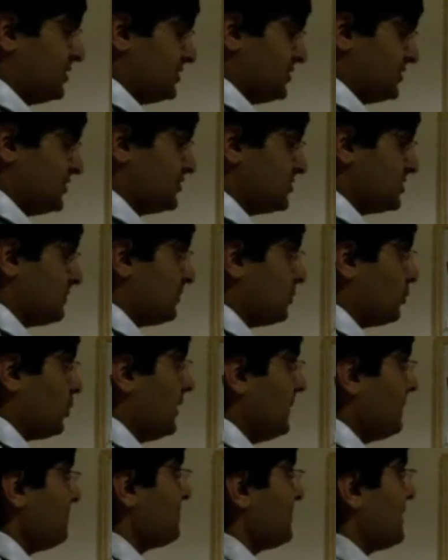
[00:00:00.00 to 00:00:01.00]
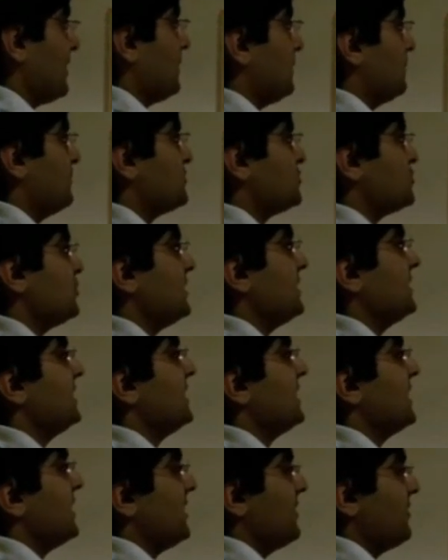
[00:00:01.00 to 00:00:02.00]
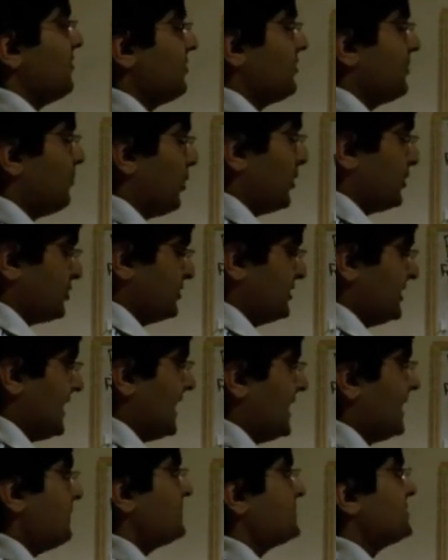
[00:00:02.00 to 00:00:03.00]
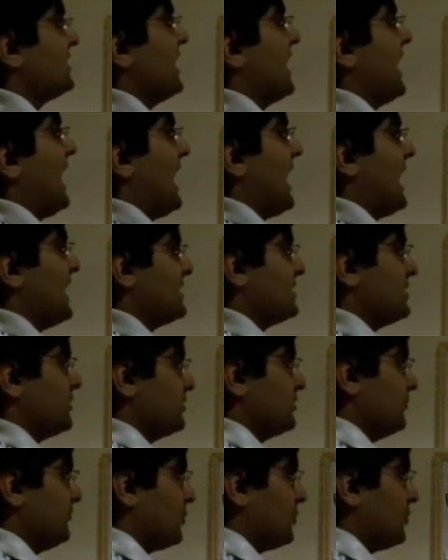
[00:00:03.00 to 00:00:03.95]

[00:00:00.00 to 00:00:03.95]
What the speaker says: Distance number 1 between the point on the ellipse and the